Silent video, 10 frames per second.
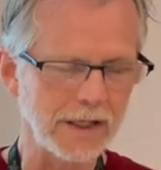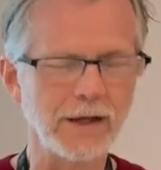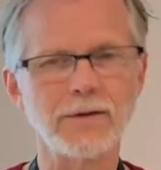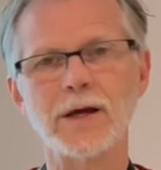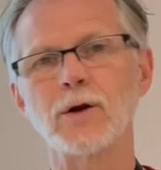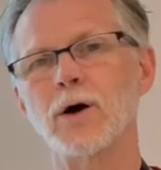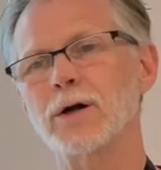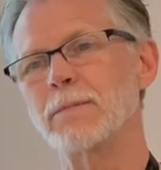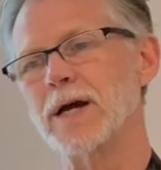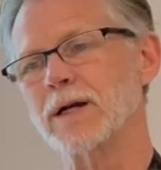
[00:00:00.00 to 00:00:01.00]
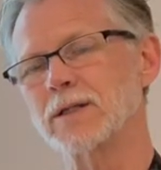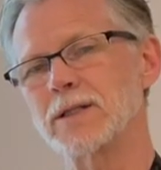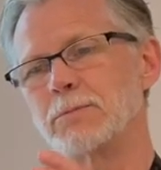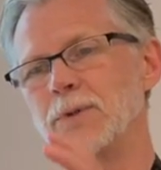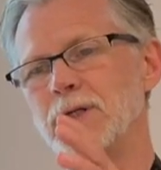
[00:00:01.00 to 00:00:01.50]
And that
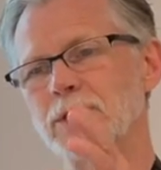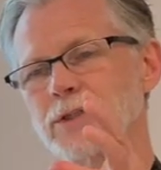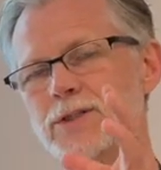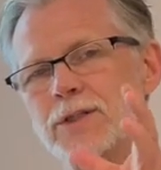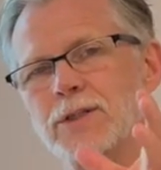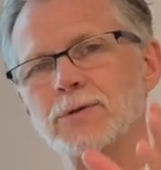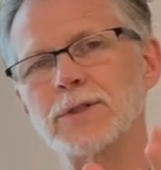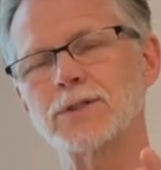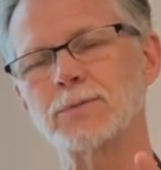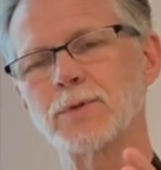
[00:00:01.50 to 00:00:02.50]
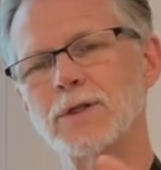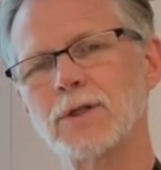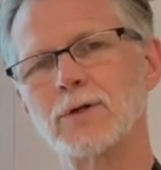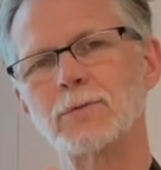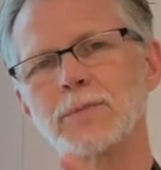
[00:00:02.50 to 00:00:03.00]
automatically begins to increase the preload,